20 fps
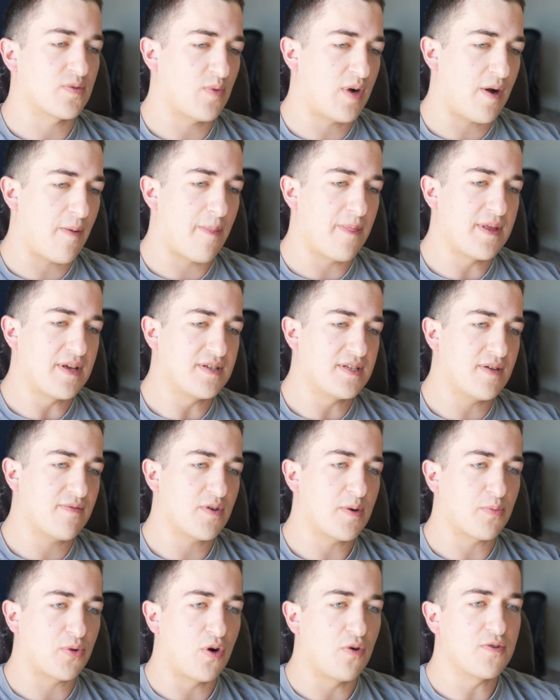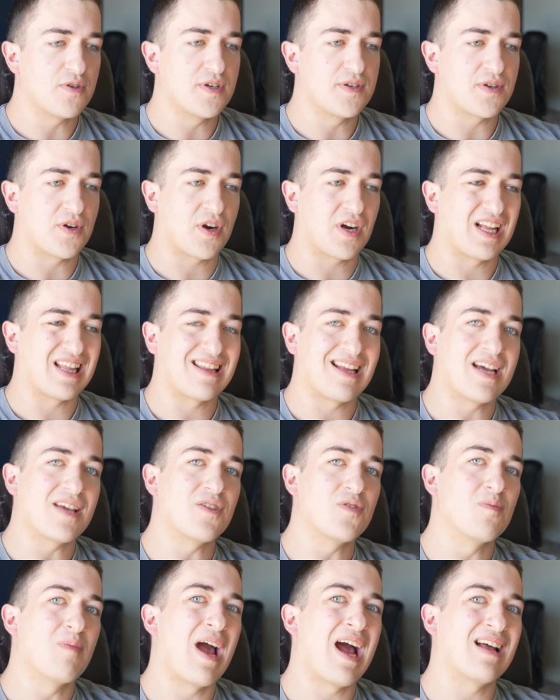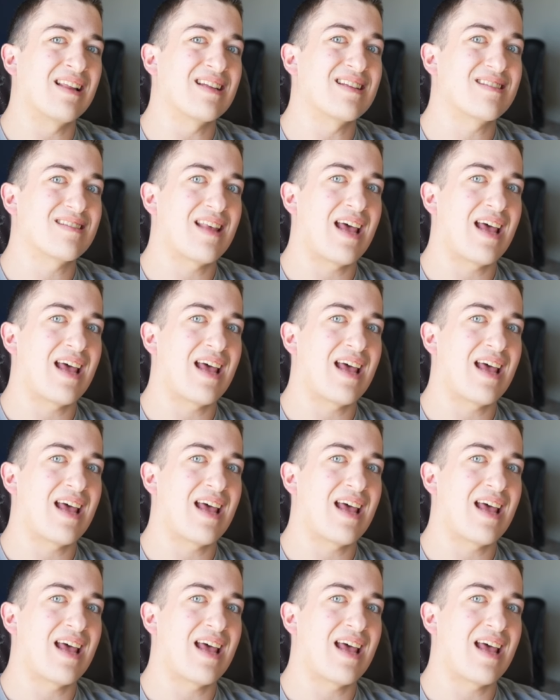Well, these different approaches are gonna let you balance